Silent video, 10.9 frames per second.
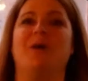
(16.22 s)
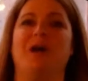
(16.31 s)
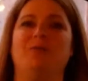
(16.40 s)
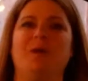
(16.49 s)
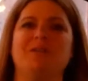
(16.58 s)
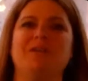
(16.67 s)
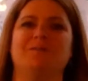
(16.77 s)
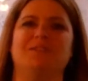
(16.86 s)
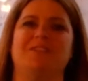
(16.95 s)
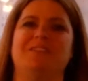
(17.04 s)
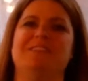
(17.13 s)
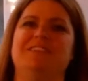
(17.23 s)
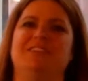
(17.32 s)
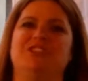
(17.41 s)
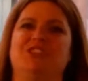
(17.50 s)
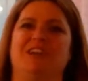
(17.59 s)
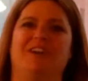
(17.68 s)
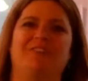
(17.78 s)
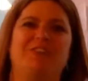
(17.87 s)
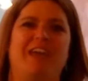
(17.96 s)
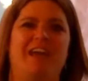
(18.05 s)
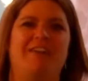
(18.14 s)
and welcome to this edition
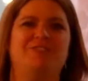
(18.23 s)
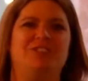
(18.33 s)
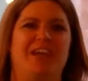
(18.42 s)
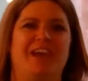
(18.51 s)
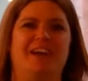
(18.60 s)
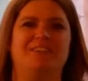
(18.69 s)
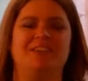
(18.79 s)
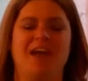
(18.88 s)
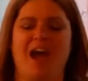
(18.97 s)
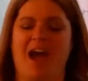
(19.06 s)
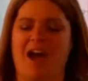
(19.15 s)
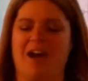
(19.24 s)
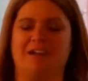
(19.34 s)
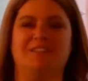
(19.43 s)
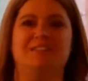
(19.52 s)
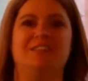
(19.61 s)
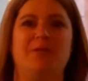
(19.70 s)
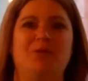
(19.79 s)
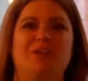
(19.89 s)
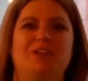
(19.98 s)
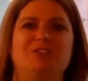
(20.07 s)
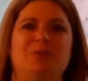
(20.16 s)
of Calf Chat. Today we're
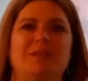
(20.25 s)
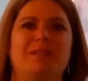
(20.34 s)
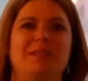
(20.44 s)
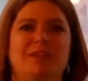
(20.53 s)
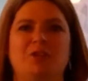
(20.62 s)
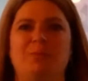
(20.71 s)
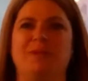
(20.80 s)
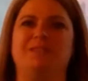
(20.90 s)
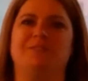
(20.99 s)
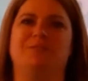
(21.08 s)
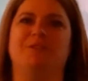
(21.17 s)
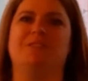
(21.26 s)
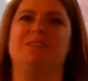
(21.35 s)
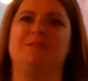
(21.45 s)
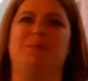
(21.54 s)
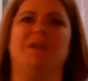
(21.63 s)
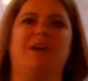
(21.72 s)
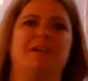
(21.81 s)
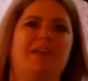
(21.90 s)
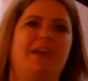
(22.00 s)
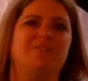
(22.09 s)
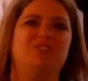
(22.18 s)
going to do a little bit different spin on
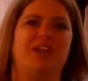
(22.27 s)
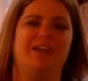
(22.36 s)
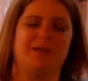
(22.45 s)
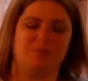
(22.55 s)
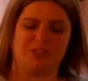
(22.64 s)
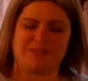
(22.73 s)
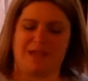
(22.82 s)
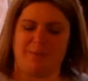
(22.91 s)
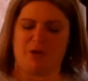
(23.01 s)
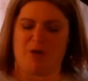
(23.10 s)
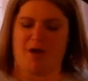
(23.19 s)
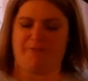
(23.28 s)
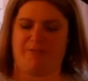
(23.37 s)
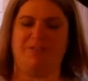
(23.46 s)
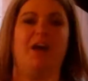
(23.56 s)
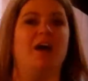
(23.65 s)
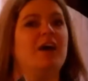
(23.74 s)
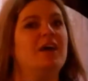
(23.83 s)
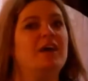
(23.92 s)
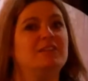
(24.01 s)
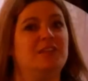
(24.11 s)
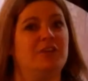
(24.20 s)
Calf Chat. I'm just coming off of the
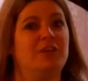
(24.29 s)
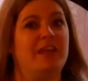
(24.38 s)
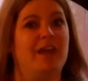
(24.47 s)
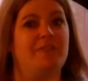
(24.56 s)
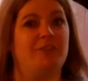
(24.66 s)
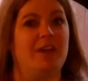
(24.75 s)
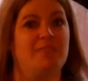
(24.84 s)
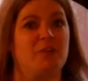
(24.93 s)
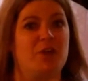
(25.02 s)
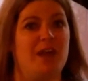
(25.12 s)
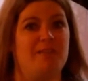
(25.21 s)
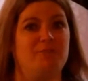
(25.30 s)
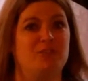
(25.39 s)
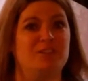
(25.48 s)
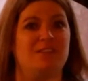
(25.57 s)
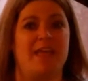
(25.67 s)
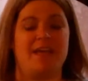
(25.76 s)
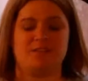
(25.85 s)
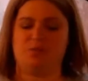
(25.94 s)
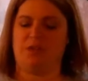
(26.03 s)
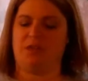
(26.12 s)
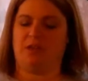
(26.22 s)
Dairy Calf and Heifer Conference
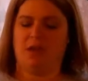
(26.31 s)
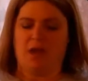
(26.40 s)
last week.